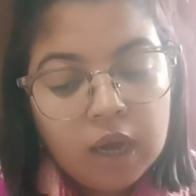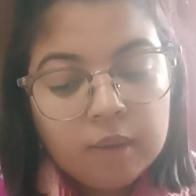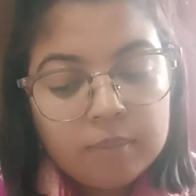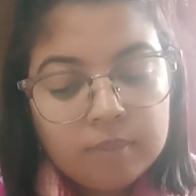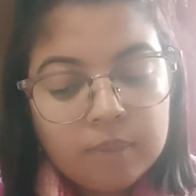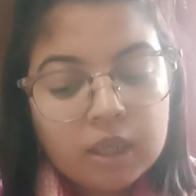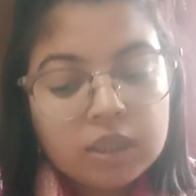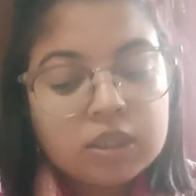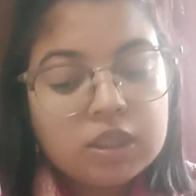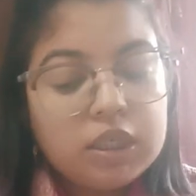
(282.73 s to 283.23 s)

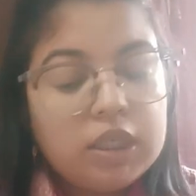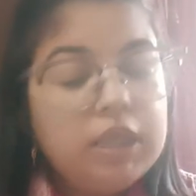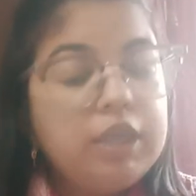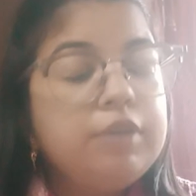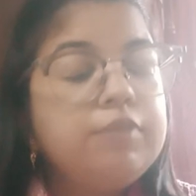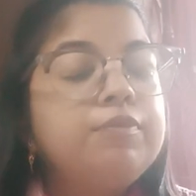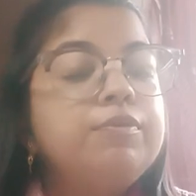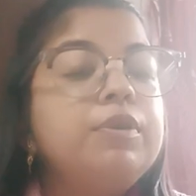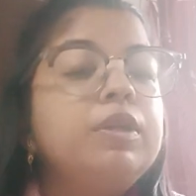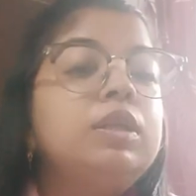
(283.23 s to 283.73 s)
But
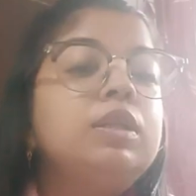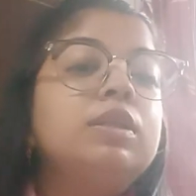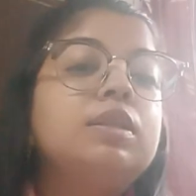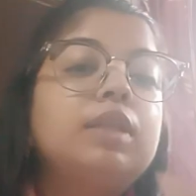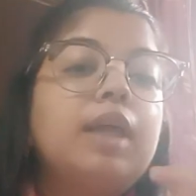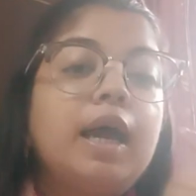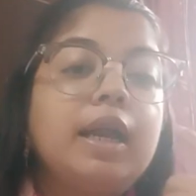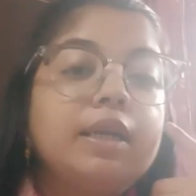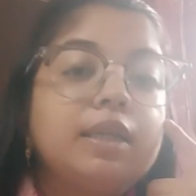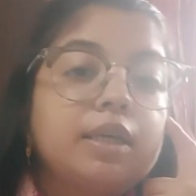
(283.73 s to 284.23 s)
if in
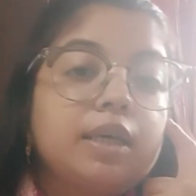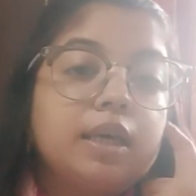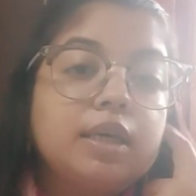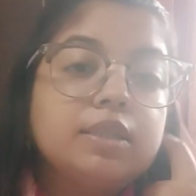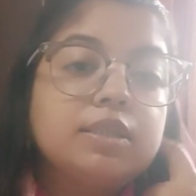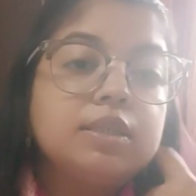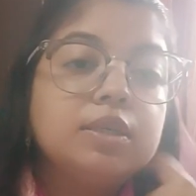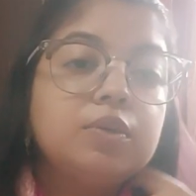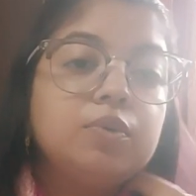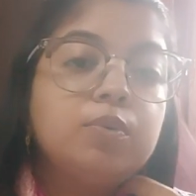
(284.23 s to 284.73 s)
that
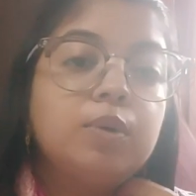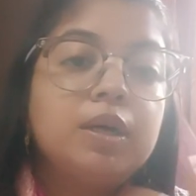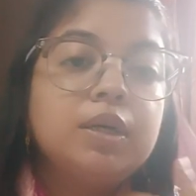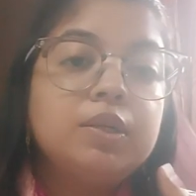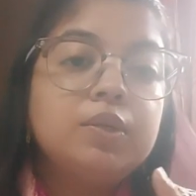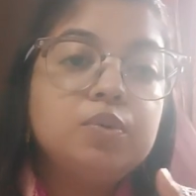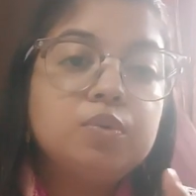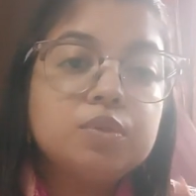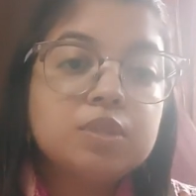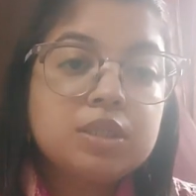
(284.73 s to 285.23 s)
case you are
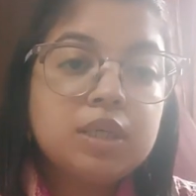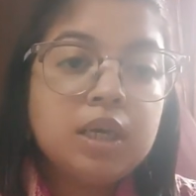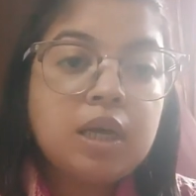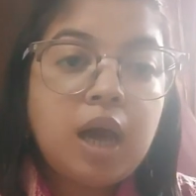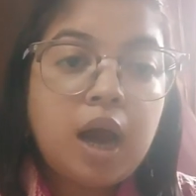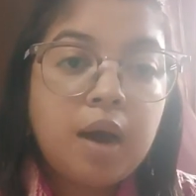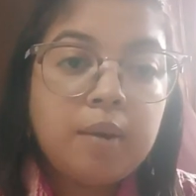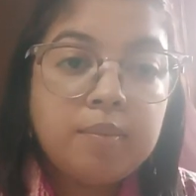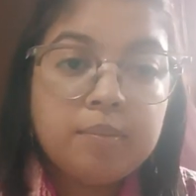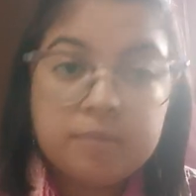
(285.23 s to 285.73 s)
using
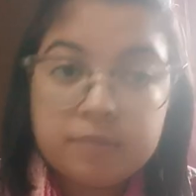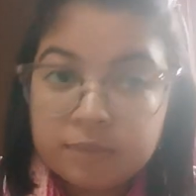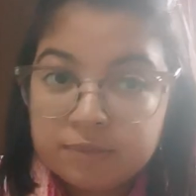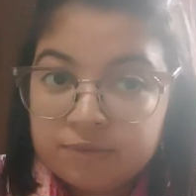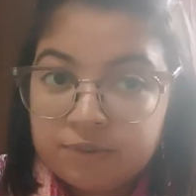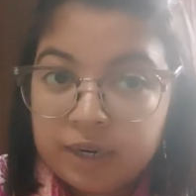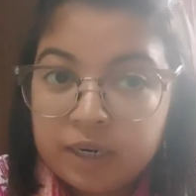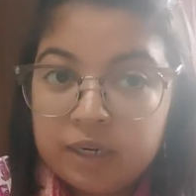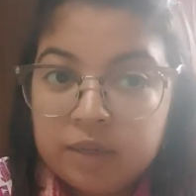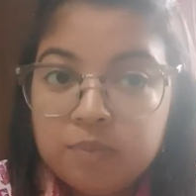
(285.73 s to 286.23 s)
a
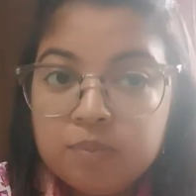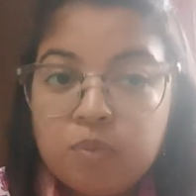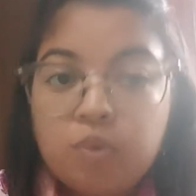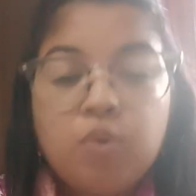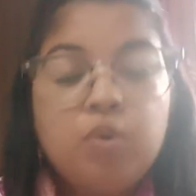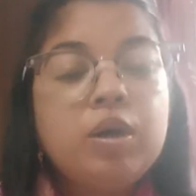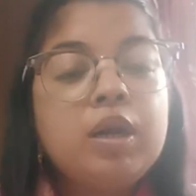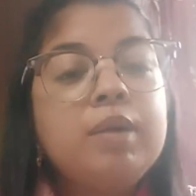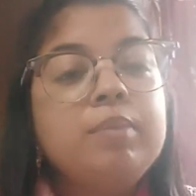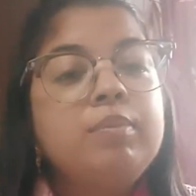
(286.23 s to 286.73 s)
very
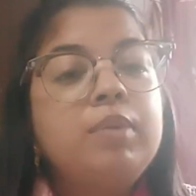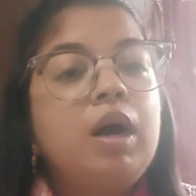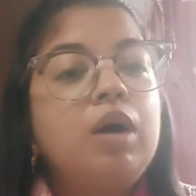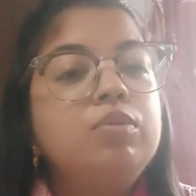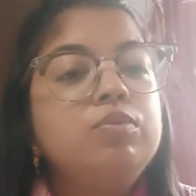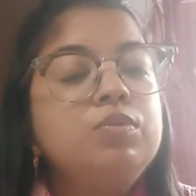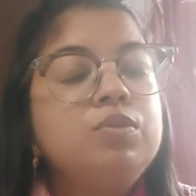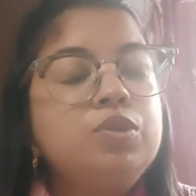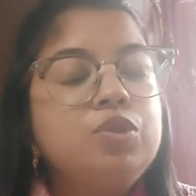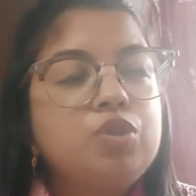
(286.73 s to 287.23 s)
more
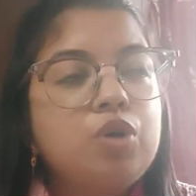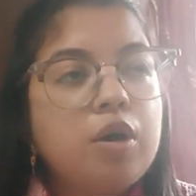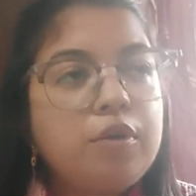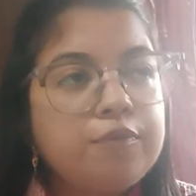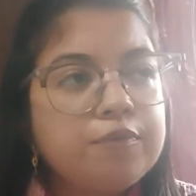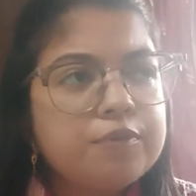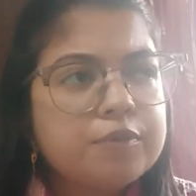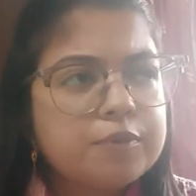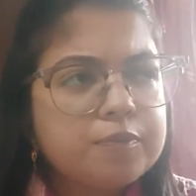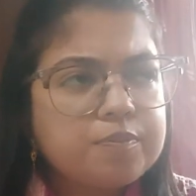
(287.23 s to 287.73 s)
amount
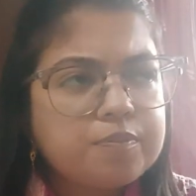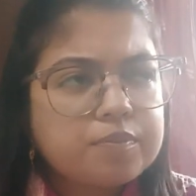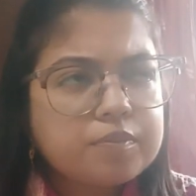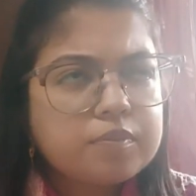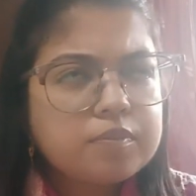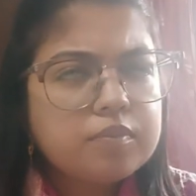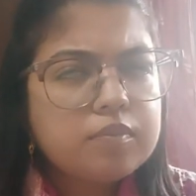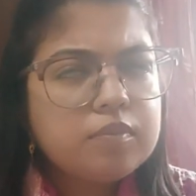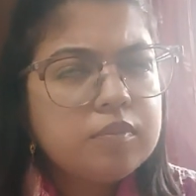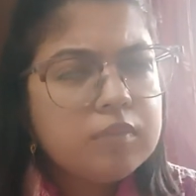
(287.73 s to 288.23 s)
of,
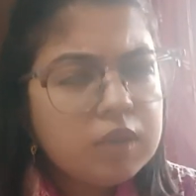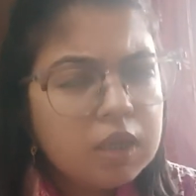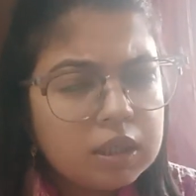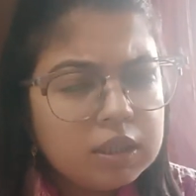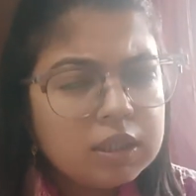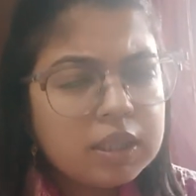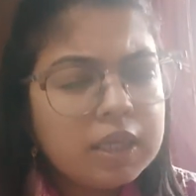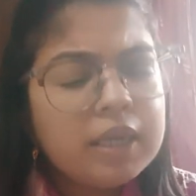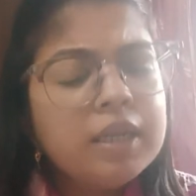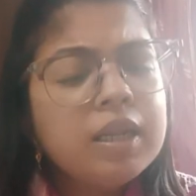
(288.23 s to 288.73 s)

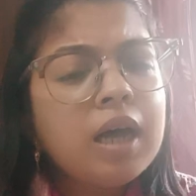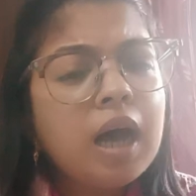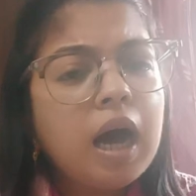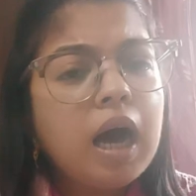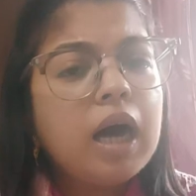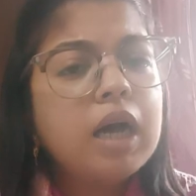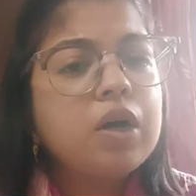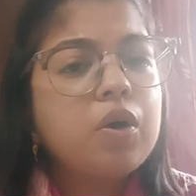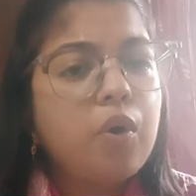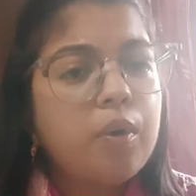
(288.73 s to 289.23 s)
and then
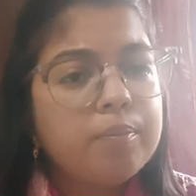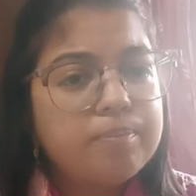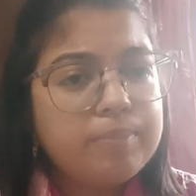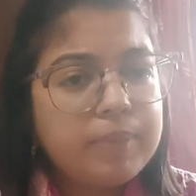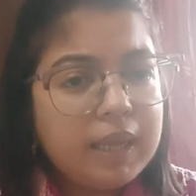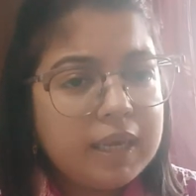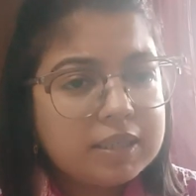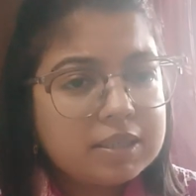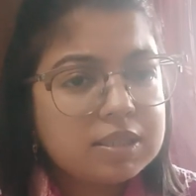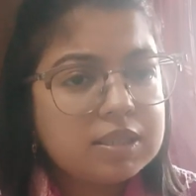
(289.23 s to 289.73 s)
a
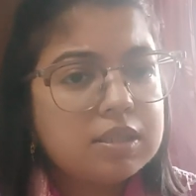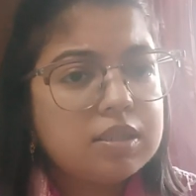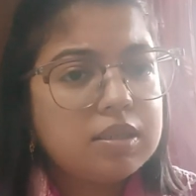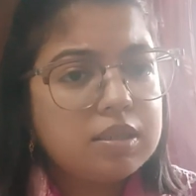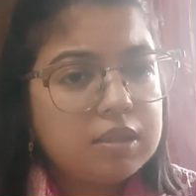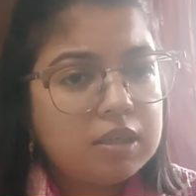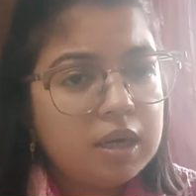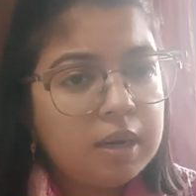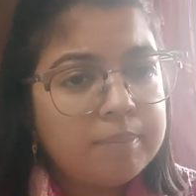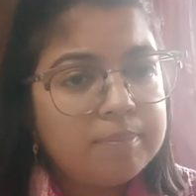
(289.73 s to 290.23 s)
complex
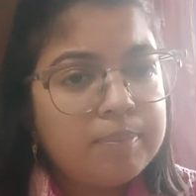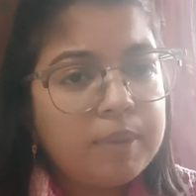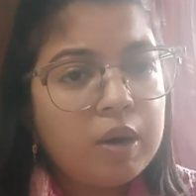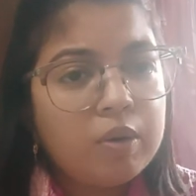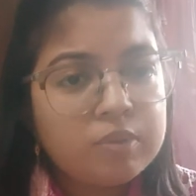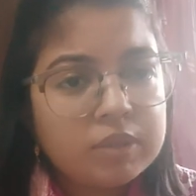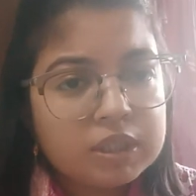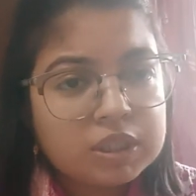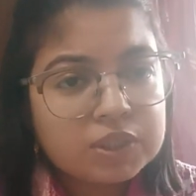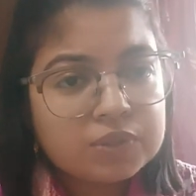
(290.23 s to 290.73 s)

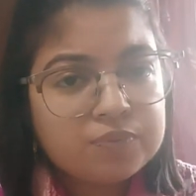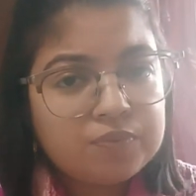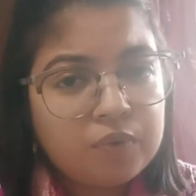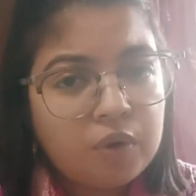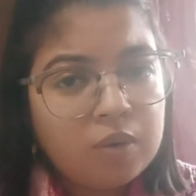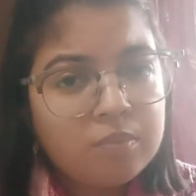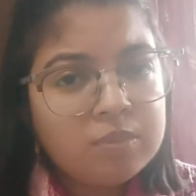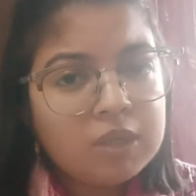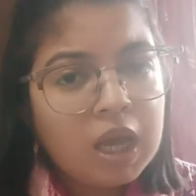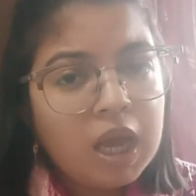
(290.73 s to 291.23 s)
compound is
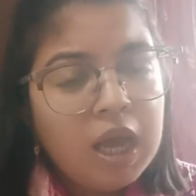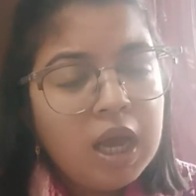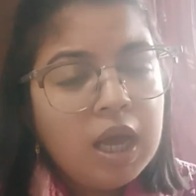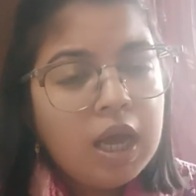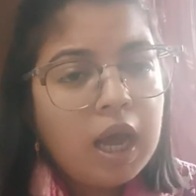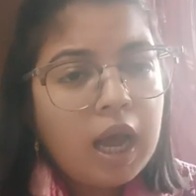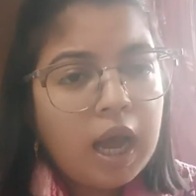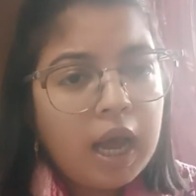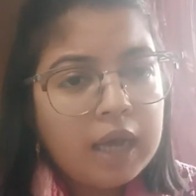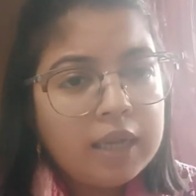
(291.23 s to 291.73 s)
formed
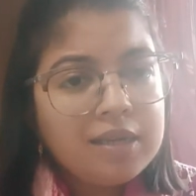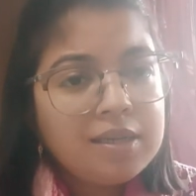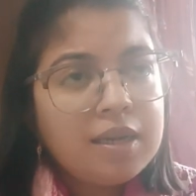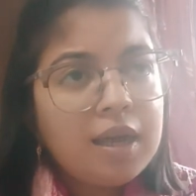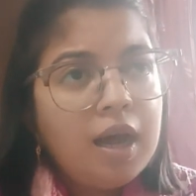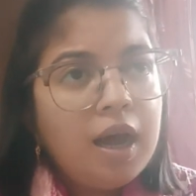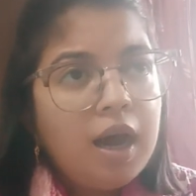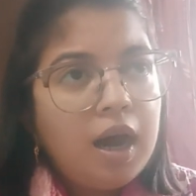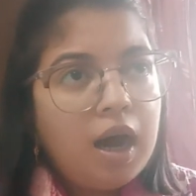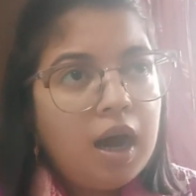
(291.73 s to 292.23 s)
and
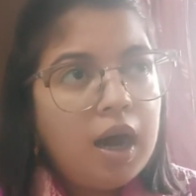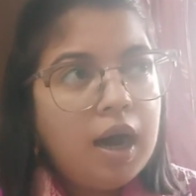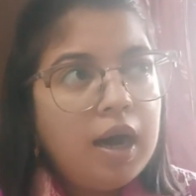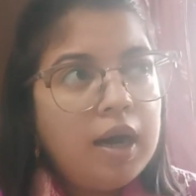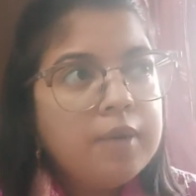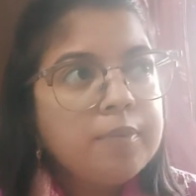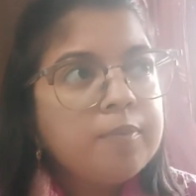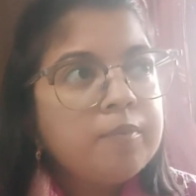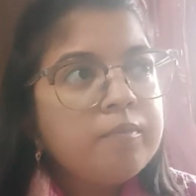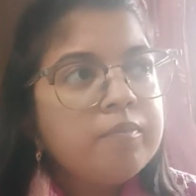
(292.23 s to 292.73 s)

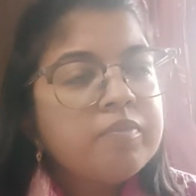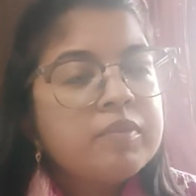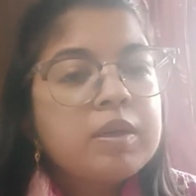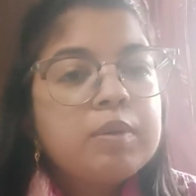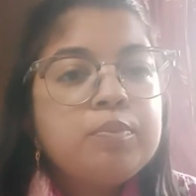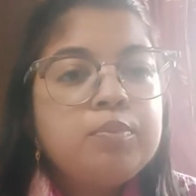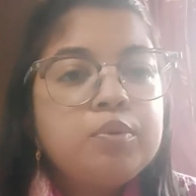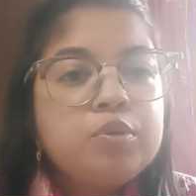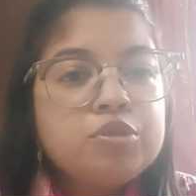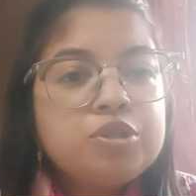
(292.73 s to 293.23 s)
a
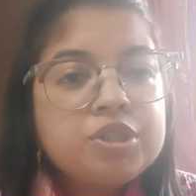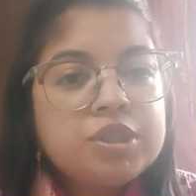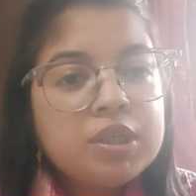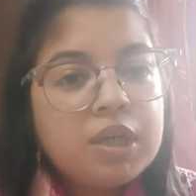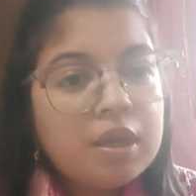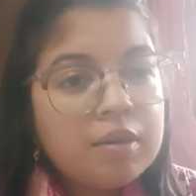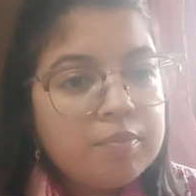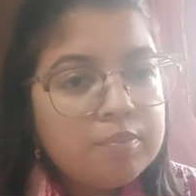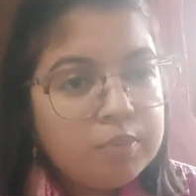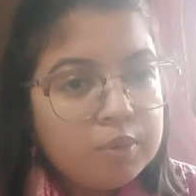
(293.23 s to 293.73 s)

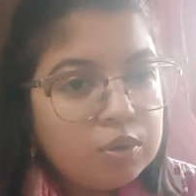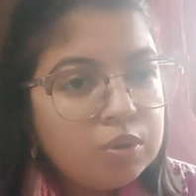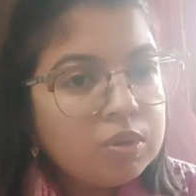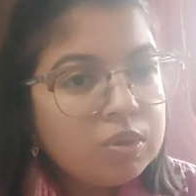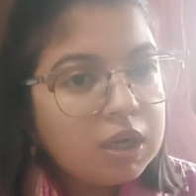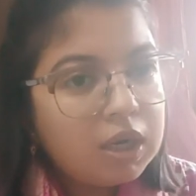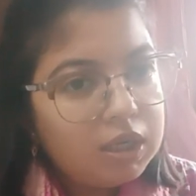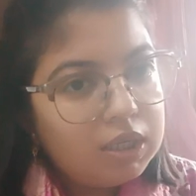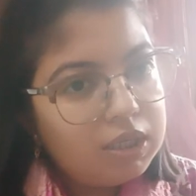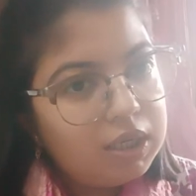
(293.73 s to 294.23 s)
Prussian blue
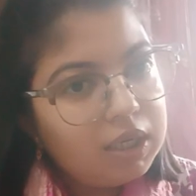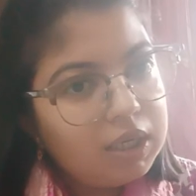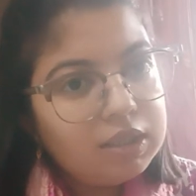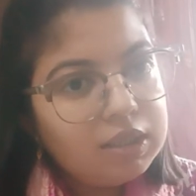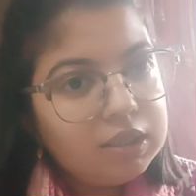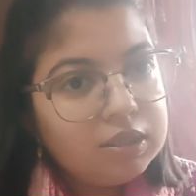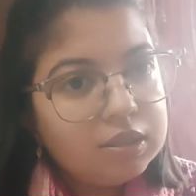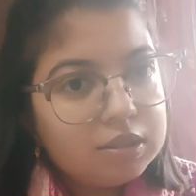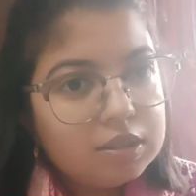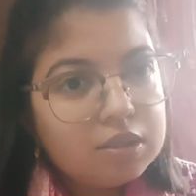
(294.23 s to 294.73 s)

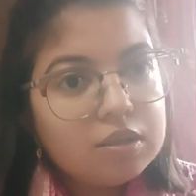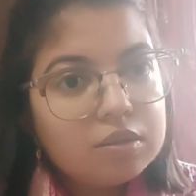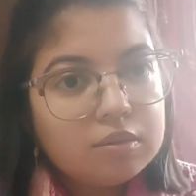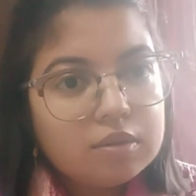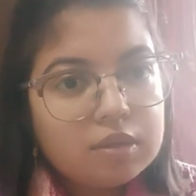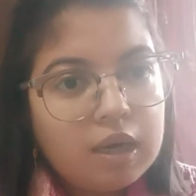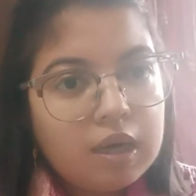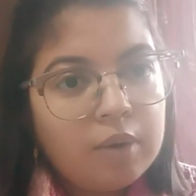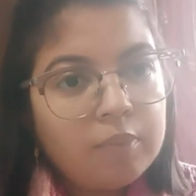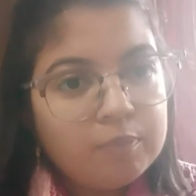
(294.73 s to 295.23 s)
color
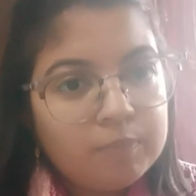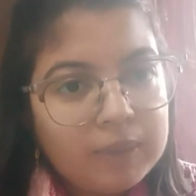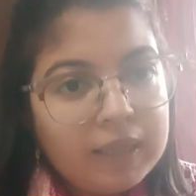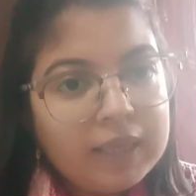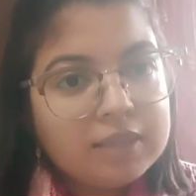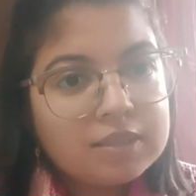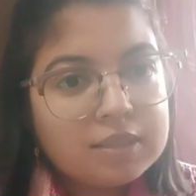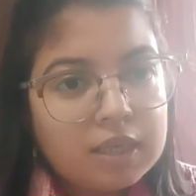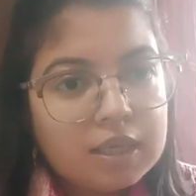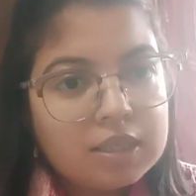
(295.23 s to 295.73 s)

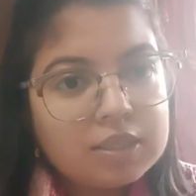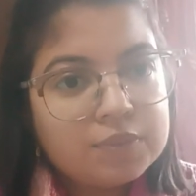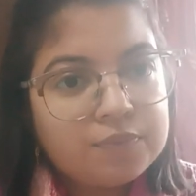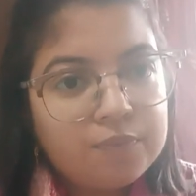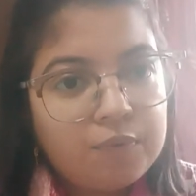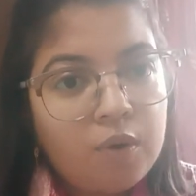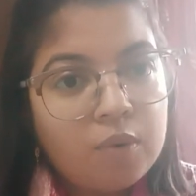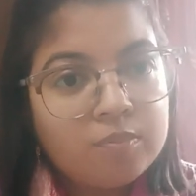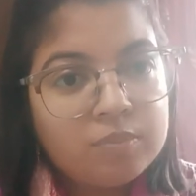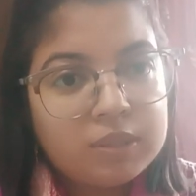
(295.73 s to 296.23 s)
complex is
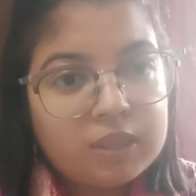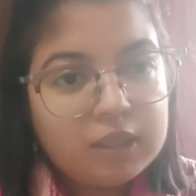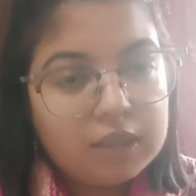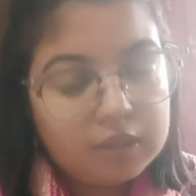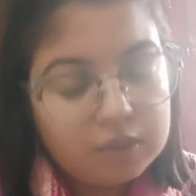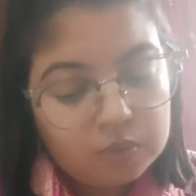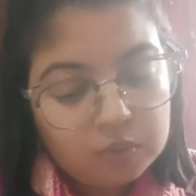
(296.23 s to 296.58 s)
formed there.